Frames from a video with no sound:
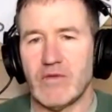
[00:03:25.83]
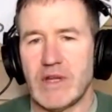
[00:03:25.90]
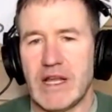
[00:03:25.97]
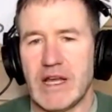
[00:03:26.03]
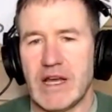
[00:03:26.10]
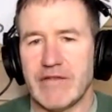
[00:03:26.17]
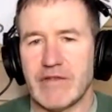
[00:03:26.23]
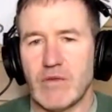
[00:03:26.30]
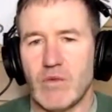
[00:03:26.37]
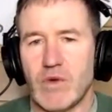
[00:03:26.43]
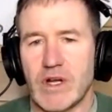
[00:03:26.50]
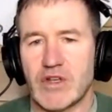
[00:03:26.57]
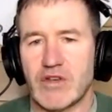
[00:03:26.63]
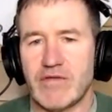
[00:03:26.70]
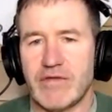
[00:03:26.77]
you really have
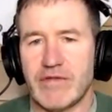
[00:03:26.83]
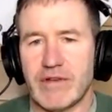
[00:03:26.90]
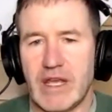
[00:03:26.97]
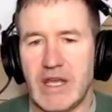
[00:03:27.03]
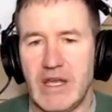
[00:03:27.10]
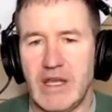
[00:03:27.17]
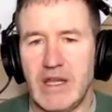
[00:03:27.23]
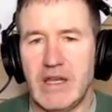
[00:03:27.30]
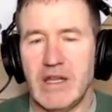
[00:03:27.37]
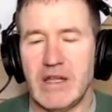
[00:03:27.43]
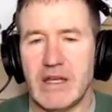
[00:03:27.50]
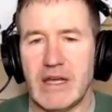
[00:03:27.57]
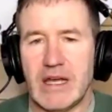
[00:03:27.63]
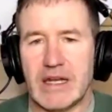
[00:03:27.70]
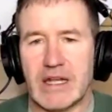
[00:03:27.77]
to watch for the
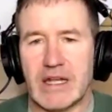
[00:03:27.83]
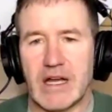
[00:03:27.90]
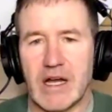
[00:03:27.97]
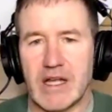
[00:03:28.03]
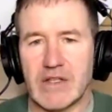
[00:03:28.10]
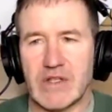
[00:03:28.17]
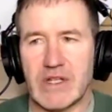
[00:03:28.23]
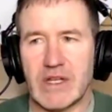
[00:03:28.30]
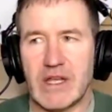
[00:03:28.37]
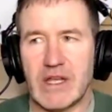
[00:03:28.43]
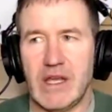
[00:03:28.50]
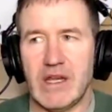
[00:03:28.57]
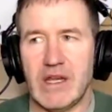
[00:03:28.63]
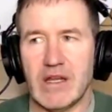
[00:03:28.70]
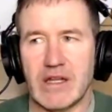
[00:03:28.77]
heat and the constant
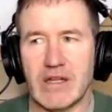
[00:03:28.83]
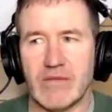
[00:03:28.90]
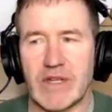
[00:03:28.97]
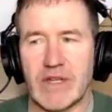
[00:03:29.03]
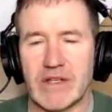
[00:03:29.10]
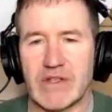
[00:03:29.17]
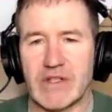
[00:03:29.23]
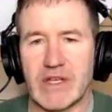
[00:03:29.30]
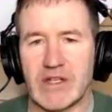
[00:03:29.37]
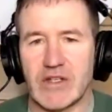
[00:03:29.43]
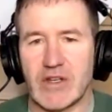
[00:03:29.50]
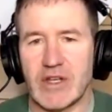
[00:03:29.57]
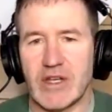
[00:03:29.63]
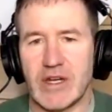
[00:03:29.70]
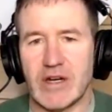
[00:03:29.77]
heat on them at this
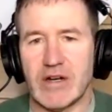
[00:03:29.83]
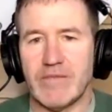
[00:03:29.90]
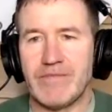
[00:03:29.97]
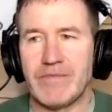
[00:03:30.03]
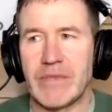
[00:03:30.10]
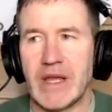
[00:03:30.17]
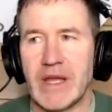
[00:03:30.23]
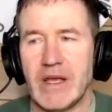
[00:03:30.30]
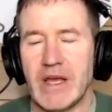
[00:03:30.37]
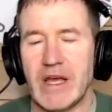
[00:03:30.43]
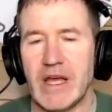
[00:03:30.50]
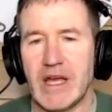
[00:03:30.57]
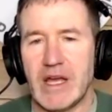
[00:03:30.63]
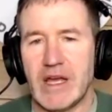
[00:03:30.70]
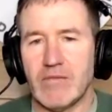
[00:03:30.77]
stage of the year.
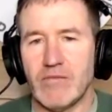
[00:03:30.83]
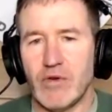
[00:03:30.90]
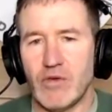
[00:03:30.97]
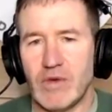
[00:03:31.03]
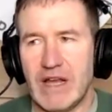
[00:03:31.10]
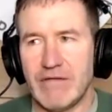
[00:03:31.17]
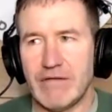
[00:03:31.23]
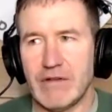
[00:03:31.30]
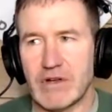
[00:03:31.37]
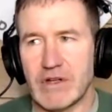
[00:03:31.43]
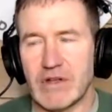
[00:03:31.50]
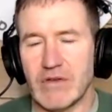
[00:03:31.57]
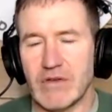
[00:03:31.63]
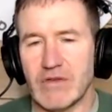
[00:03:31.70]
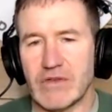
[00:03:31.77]
But we'll have a look
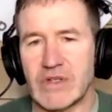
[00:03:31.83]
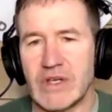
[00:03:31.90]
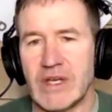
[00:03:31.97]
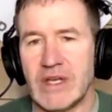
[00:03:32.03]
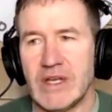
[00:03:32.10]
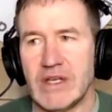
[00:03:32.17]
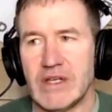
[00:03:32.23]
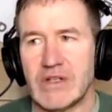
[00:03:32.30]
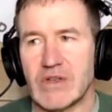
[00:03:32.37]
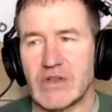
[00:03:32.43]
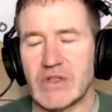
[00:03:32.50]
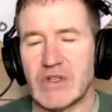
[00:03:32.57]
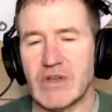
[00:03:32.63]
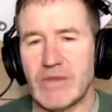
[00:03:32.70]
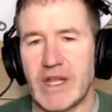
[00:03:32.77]
at those.
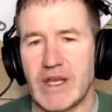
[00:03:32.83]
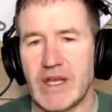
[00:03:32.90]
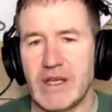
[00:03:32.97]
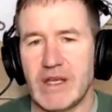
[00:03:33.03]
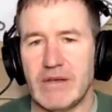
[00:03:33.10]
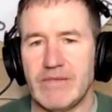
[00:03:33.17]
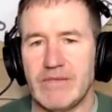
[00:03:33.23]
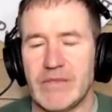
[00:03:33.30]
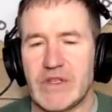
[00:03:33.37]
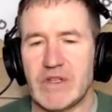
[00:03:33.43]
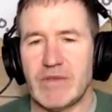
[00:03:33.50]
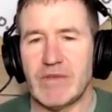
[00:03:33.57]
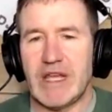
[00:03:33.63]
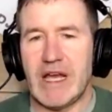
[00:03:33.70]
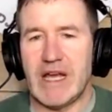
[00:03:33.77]
So some of
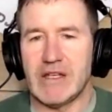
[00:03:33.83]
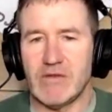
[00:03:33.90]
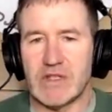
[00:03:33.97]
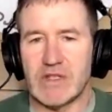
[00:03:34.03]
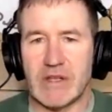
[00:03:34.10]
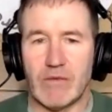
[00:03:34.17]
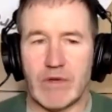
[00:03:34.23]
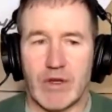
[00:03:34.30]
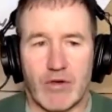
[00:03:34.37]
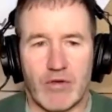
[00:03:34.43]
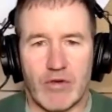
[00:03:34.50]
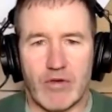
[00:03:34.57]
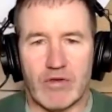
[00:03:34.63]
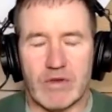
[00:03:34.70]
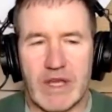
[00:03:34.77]
the annuals that we can
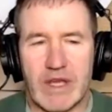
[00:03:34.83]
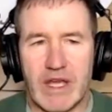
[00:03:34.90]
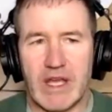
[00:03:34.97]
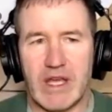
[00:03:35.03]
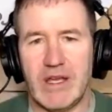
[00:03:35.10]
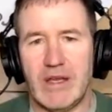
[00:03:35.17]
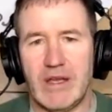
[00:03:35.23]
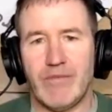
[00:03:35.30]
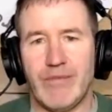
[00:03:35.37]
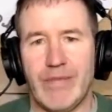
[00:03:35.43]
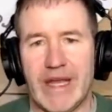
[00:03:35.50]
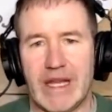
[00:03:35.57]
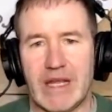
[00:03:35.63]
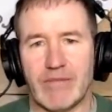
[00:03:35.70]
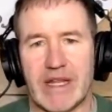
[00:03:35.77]
grow, think
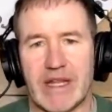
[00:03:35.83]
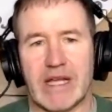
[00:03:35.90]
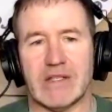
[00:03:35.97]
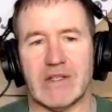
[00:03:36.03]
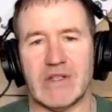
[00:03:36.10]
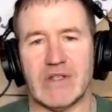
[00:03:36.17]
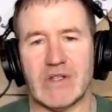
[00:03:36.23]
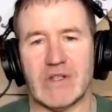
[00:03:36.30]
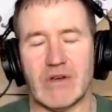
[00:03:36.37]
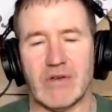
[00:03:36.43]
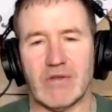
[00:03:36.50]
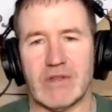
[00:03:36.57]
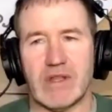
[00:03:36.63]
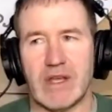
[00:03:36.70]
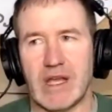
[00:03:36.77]
bedding plants.
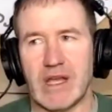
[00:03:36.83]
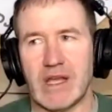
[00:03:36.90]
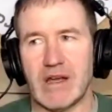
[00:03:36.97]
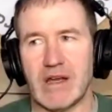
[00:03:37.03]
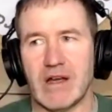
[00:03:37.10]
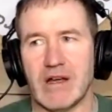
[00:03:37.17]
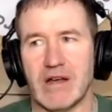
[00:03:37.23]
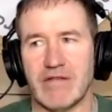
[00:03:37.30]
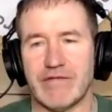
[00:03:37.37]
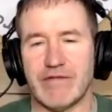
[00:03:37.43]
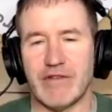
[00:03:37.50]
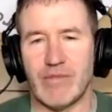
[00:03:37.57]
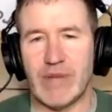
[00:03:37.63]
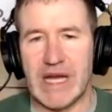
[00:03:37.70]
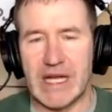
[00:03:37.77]
So think
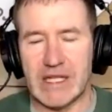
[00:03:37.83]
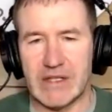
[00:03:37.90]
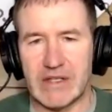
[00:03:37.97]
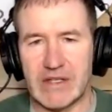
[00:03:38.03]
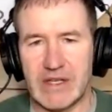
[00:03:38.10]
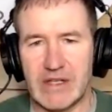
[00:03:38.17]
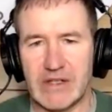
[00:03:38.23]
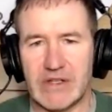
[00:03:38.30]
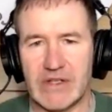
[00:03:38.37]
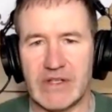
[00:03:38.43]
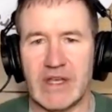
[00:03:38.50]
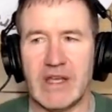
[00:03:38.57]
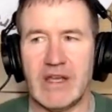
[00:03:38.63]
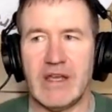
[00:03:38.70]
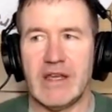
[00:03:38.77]
of your
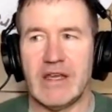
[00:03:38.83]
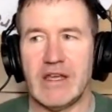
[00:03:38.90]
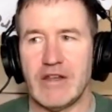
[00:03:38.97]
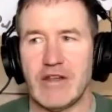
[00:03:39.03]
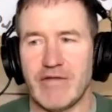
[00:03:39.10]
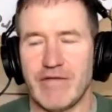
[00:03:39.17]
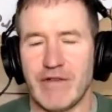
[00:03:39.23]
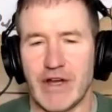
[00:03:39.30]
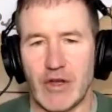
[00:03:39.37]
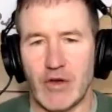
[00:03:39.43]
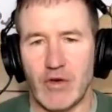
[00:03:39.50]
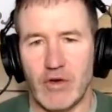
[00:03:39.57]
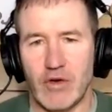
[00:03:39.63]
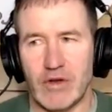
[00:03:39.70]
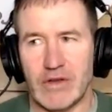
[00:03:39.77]
pansies, your
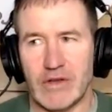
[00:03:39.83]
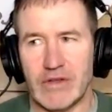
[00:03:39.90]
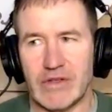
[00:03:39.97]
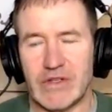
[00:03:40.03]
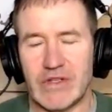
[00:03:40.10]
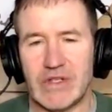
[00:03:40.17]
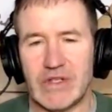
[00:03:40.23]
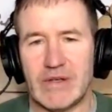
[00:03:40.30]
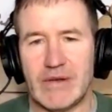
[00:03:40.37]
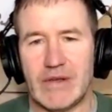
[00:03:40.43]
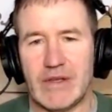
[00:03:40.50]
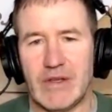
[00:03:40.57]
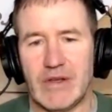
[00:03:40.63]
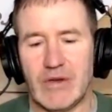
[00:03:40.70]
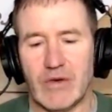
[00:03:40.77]
violas,
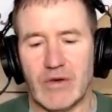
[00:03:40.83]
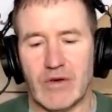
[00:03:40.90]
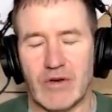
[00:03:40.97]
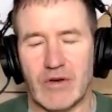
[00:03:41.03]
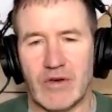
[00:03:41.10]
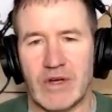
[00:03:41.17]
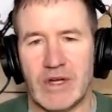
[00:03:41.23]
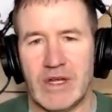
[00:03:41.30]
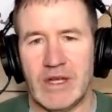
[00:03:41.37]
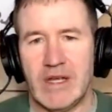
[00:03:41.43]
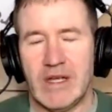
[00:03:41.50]
your